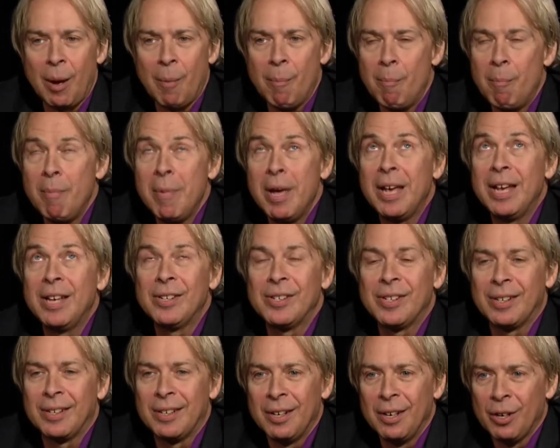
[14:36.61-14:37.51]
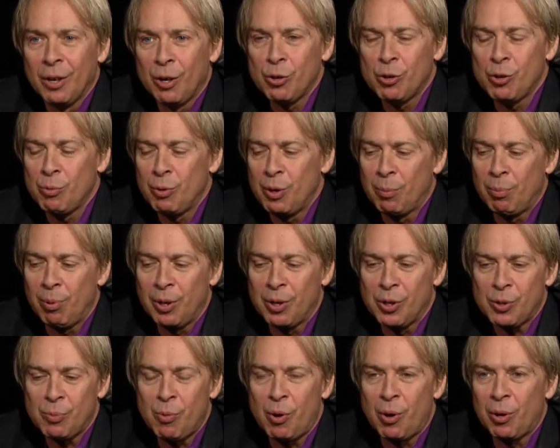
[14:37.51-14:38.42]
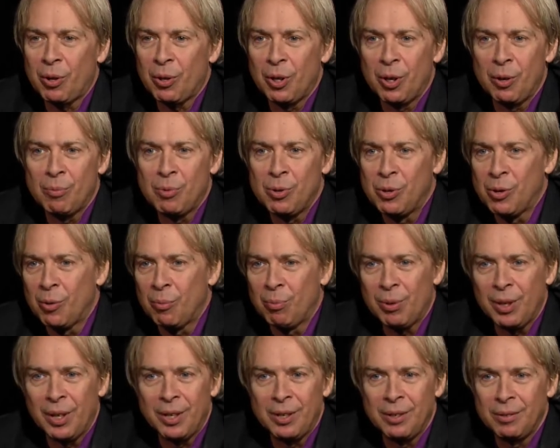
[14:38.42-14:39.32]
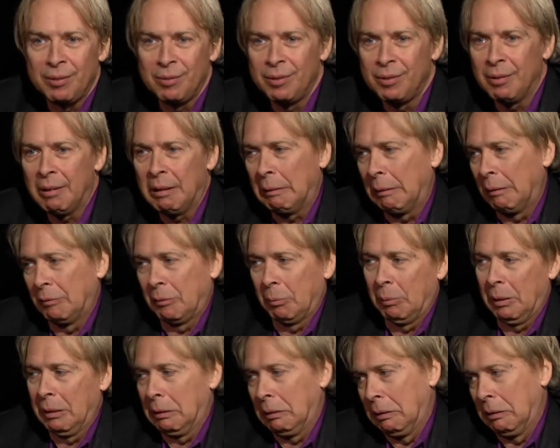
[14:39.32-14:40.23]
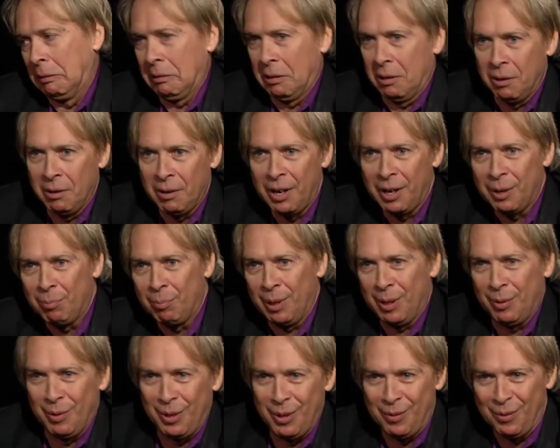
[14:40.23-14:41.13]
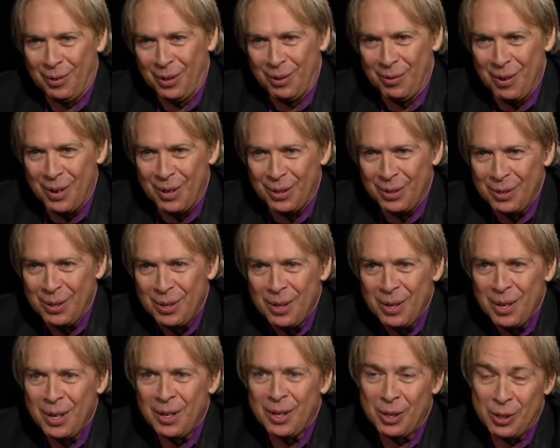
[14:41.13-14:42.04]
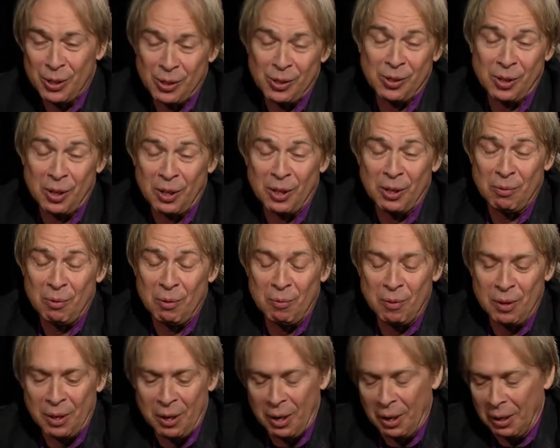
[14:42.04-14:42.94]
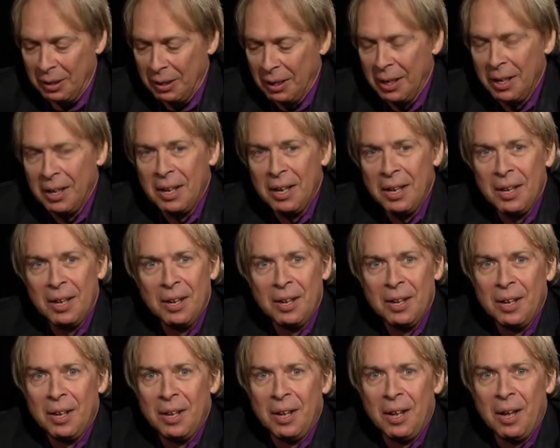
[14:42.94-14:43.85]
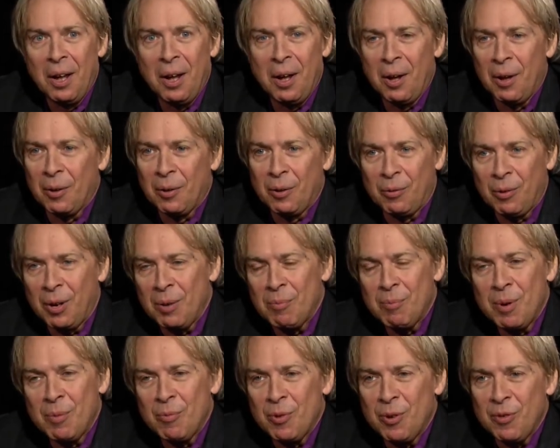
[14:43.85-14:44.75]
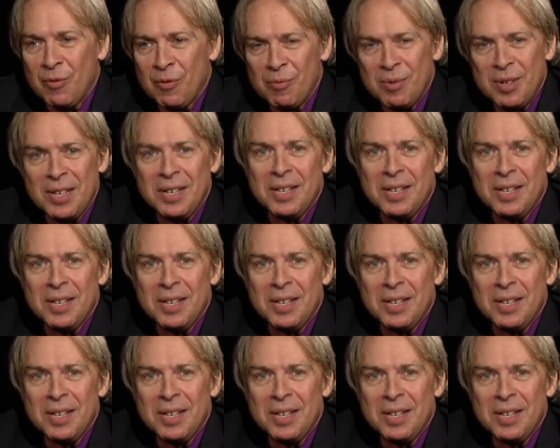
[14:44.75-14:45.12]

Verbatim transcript: amazing. Because you know, when you play a small club, you don't play. I don't have to play the hits here. I can play whatever I want, and exactly. that's exactly what we got uh, great memory for me.